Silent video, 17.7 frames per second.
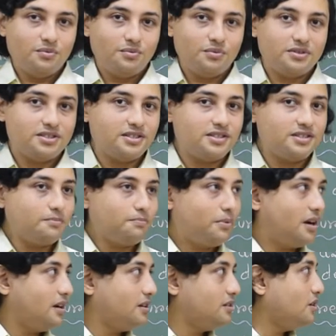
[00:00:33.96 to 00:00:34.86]
which is a
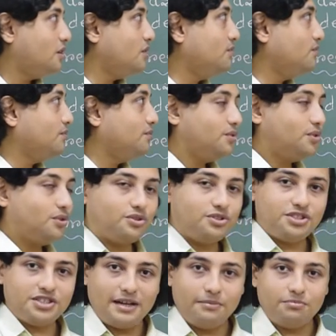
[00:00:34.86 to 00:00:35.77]
part of your
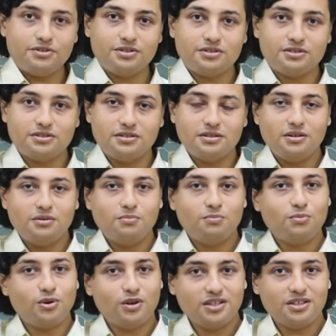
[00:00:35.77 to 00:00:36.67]
chapter
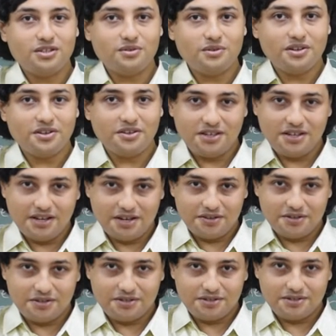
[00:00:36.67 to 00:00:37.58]
molecular
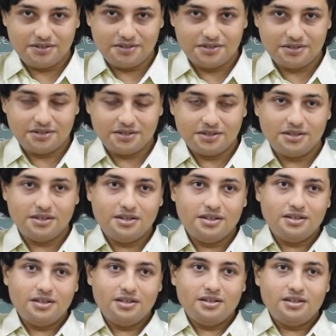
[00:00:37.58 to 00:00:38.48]
inheritance.
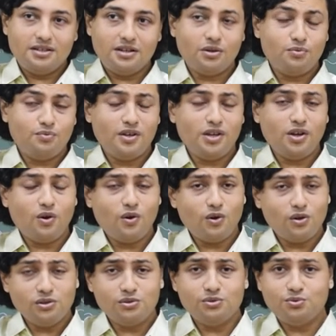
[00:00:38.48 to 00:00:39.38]
Now we
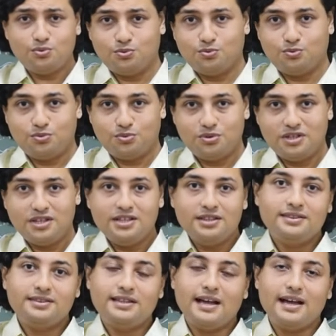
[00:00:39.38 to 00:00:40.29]
all know
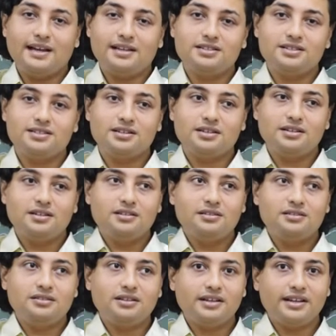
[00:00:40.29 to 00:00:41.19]
that
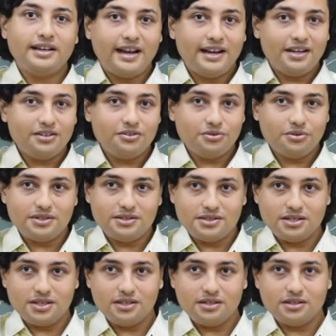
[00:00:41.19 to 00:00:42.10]
the
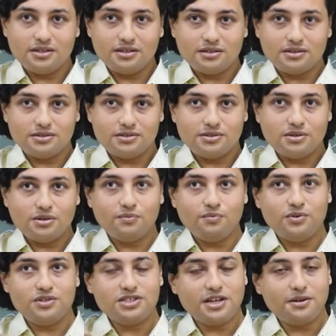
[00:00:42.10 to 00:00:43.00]
characteristics
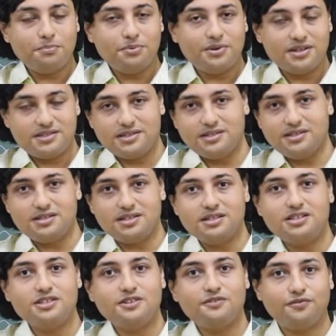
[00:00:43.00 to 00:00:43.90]
which are present
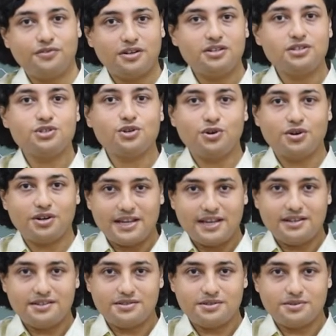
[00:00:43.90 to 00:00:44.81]
in different
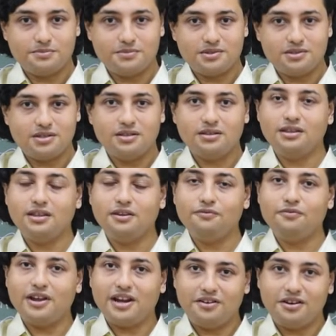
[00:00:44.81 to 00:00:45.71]
organisms they
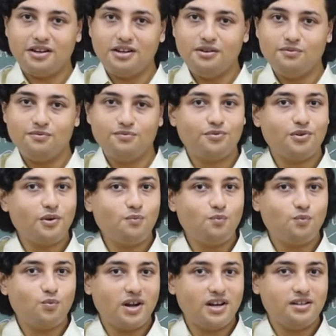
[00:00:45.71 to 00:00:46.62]
vary
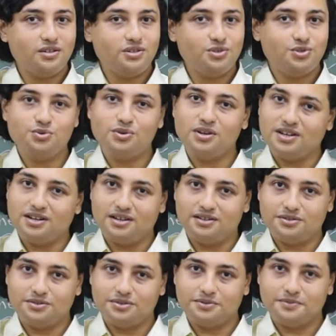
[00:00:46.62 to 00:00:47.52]
from one to
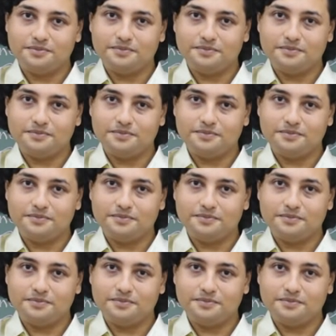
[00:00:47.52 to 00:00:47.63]
another.